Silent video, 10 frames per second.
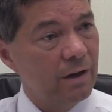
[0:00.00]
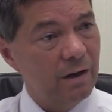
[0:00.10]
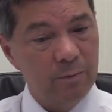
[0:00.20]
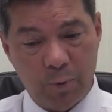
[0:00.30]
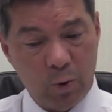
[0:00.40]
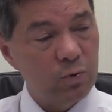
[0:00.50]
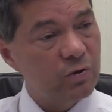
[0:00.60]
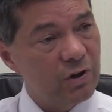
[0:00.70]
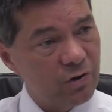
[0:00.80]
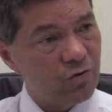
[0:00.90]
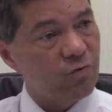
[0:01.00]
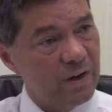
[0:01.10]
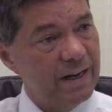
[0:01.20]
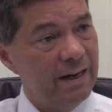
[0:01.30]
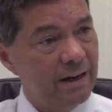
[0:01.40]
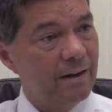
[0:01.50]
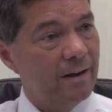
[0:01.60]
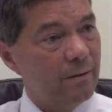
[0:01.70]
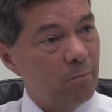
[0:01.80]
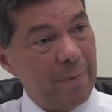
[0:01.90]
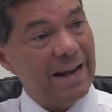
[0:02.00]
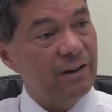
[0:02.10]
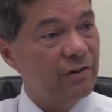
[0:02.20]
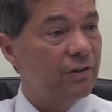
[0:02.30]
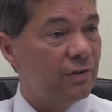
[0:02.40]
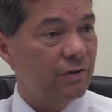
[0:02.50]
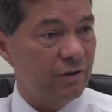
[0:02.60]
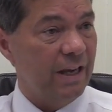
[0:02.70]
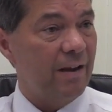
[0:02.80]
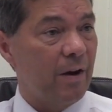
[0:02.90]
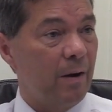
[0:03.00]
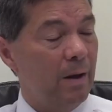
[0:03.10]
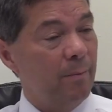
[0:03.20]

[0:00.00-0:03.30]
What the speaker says: and pulls the three managers together.